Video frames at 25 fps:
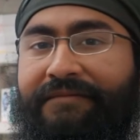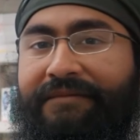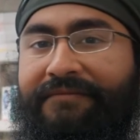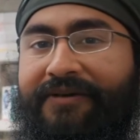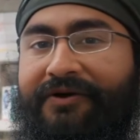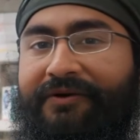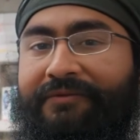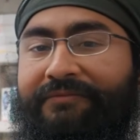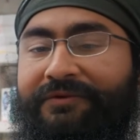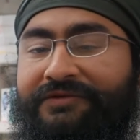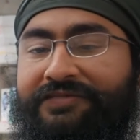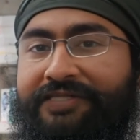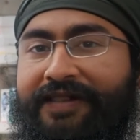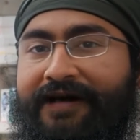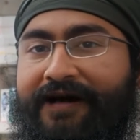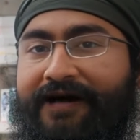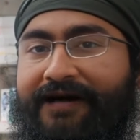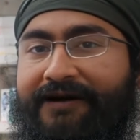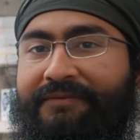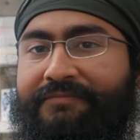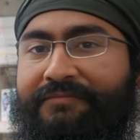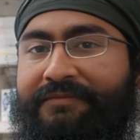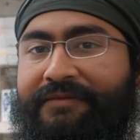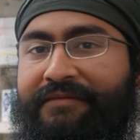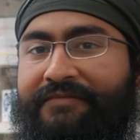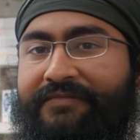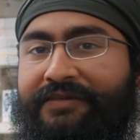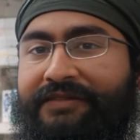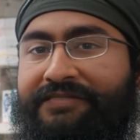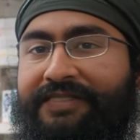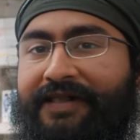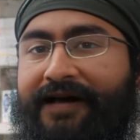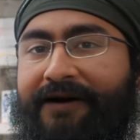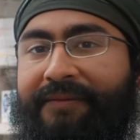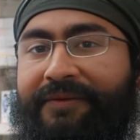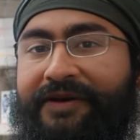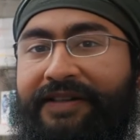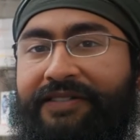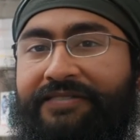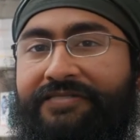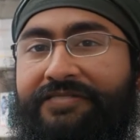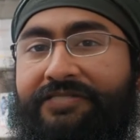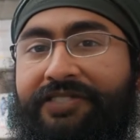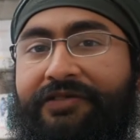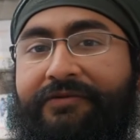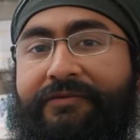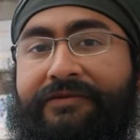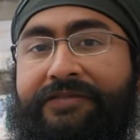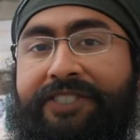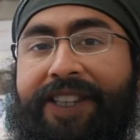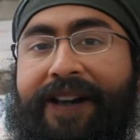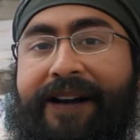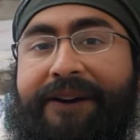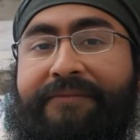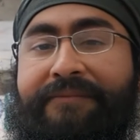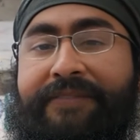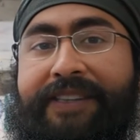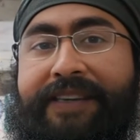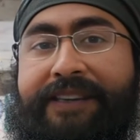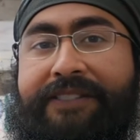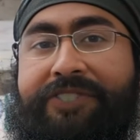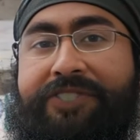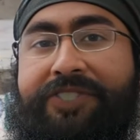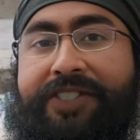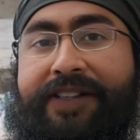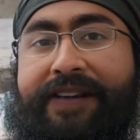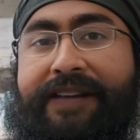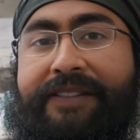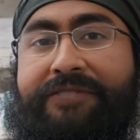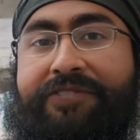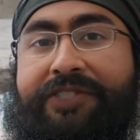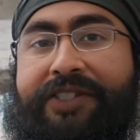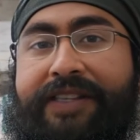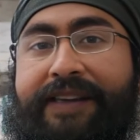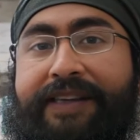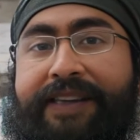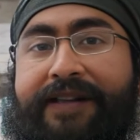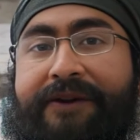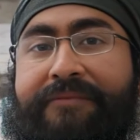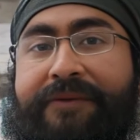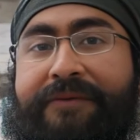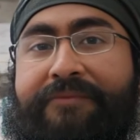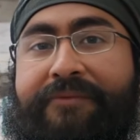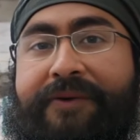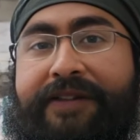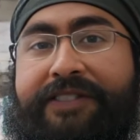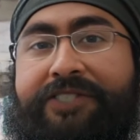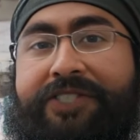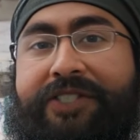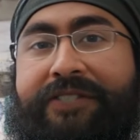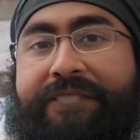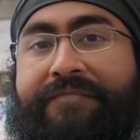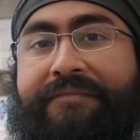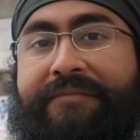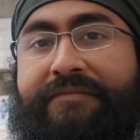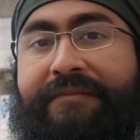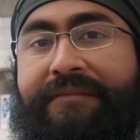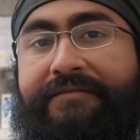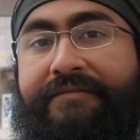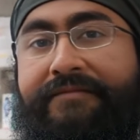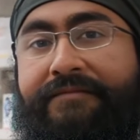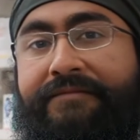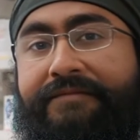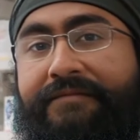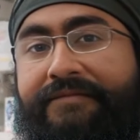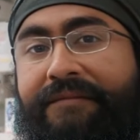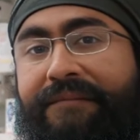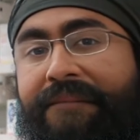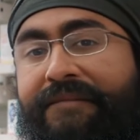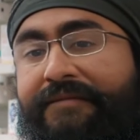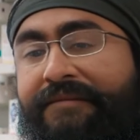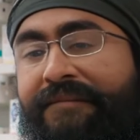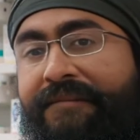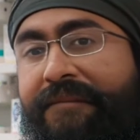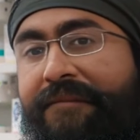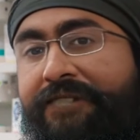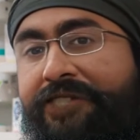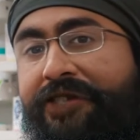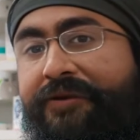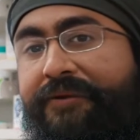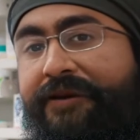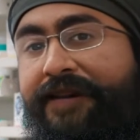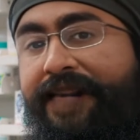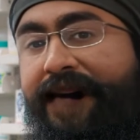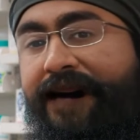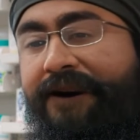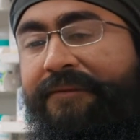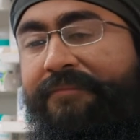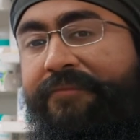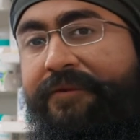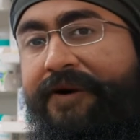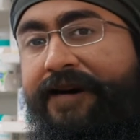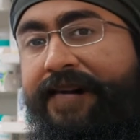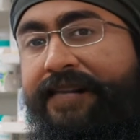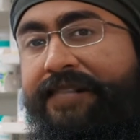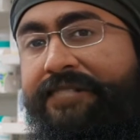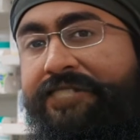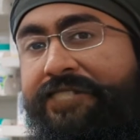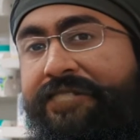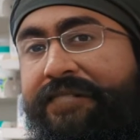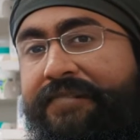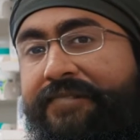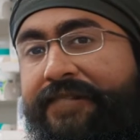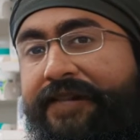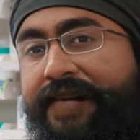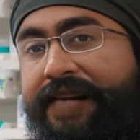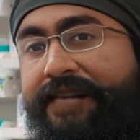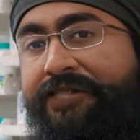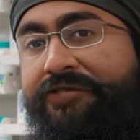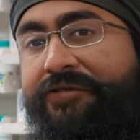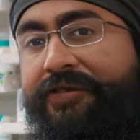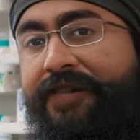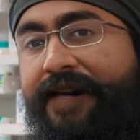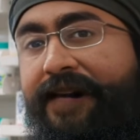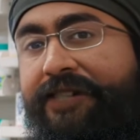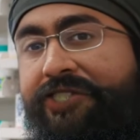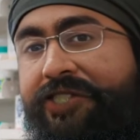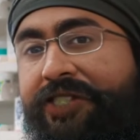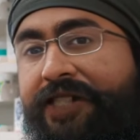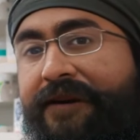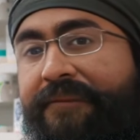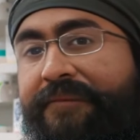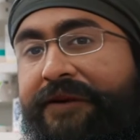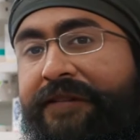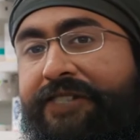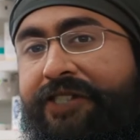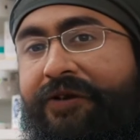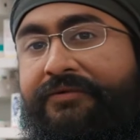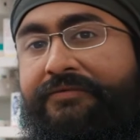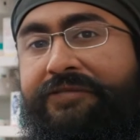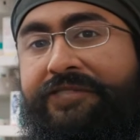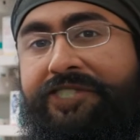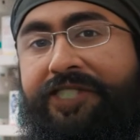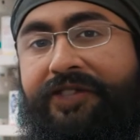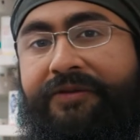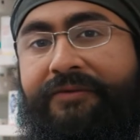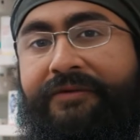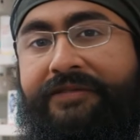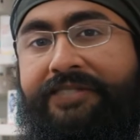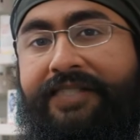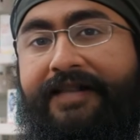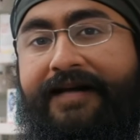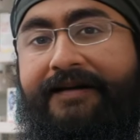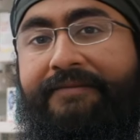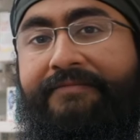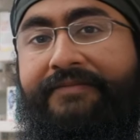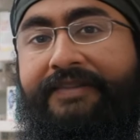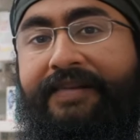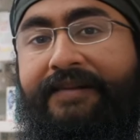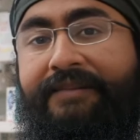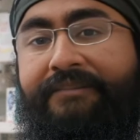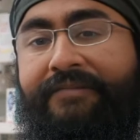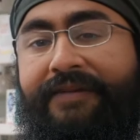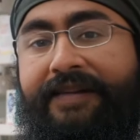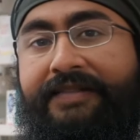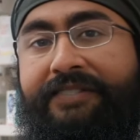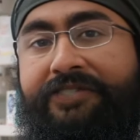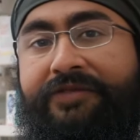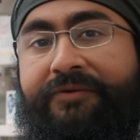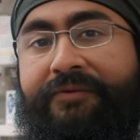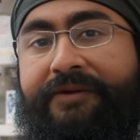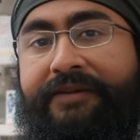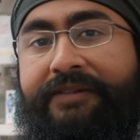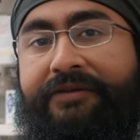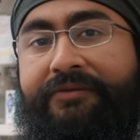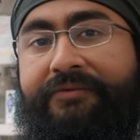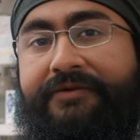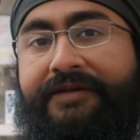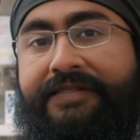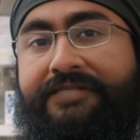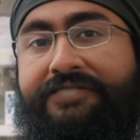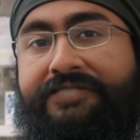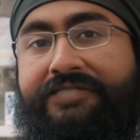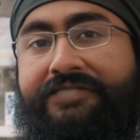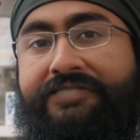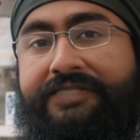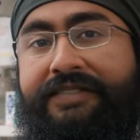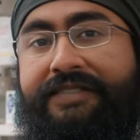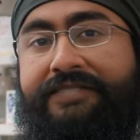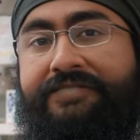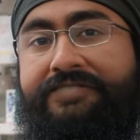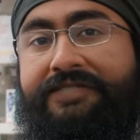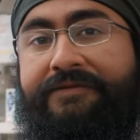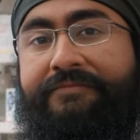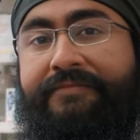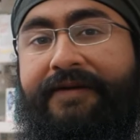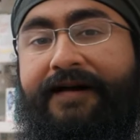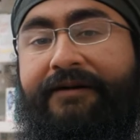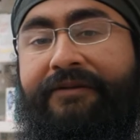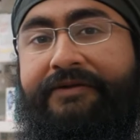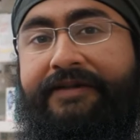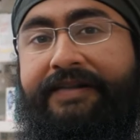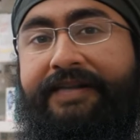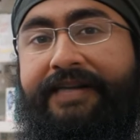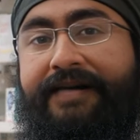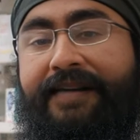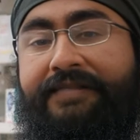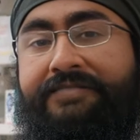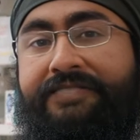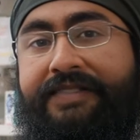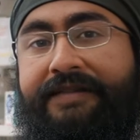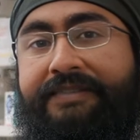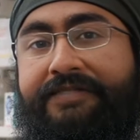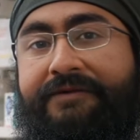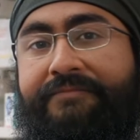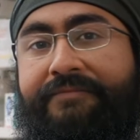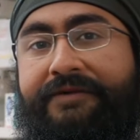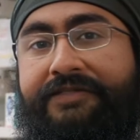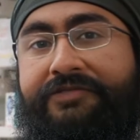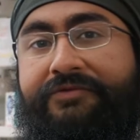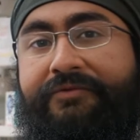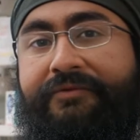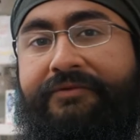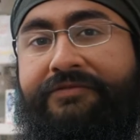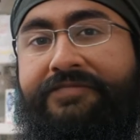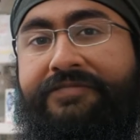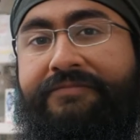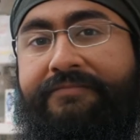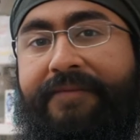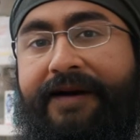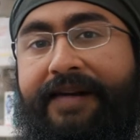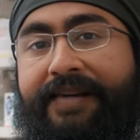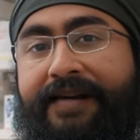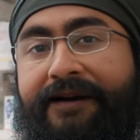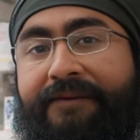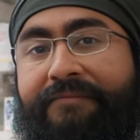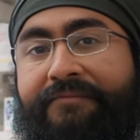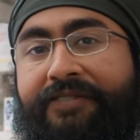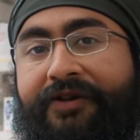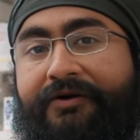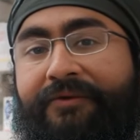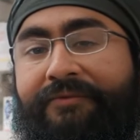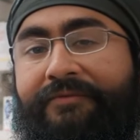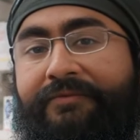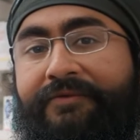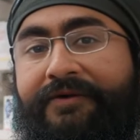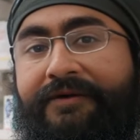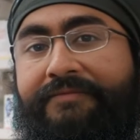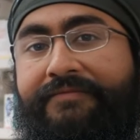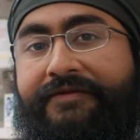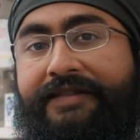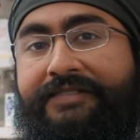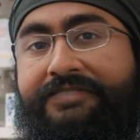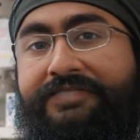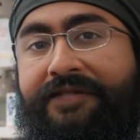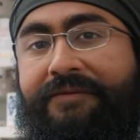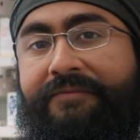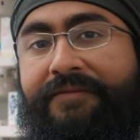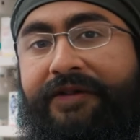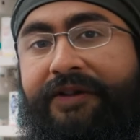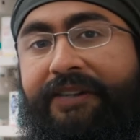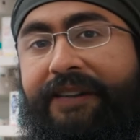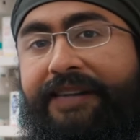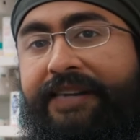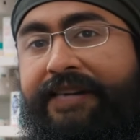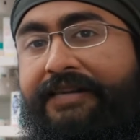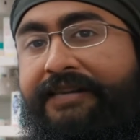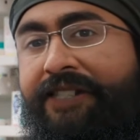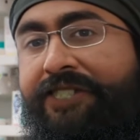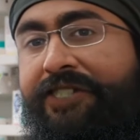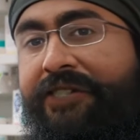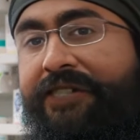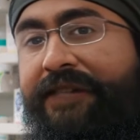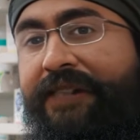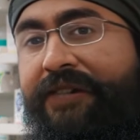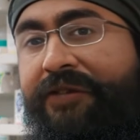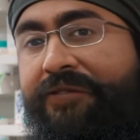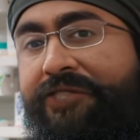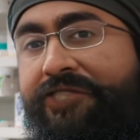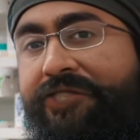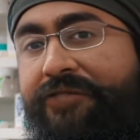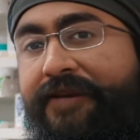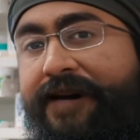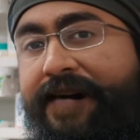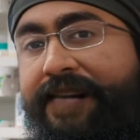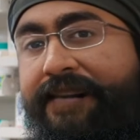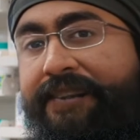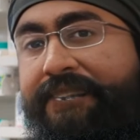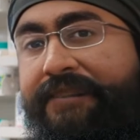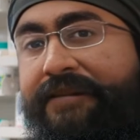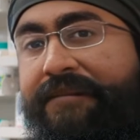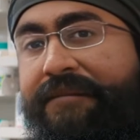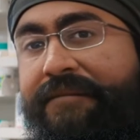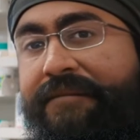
Over time, the dominant serotype can change in a given region. During outbreaks, the introduction of a new serotype can lead to increased disease severity as individuals may have no previous immunity to the new strain.